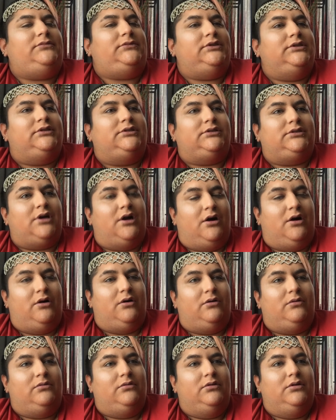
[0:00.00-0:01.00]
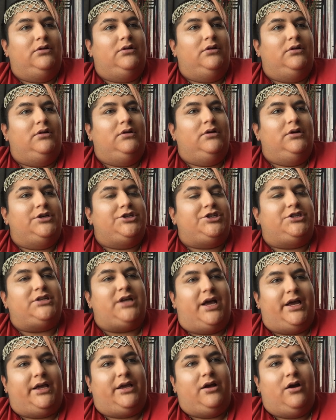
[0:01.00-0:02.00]
So she's
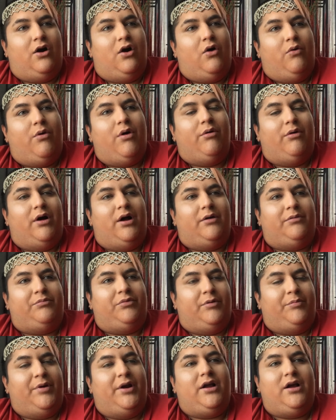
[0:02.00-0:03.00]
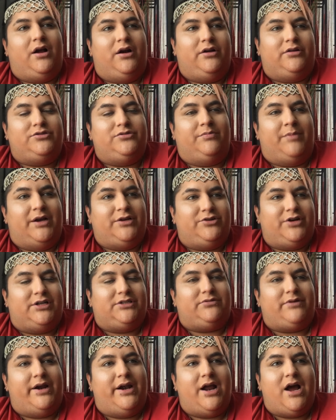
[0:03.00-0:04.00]
like, oh well, we're putting on my dress
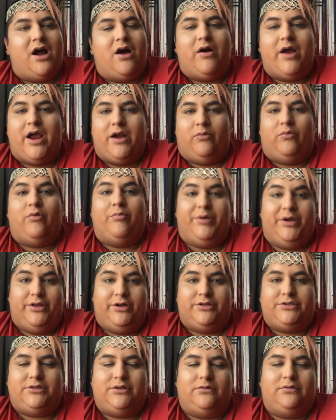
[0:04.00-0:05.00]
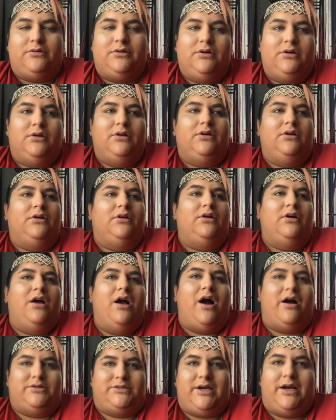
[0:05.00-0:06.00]
right now, and we'll be there soon.
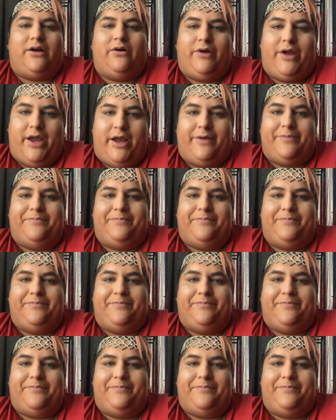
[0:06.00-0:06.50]
I was like, okay.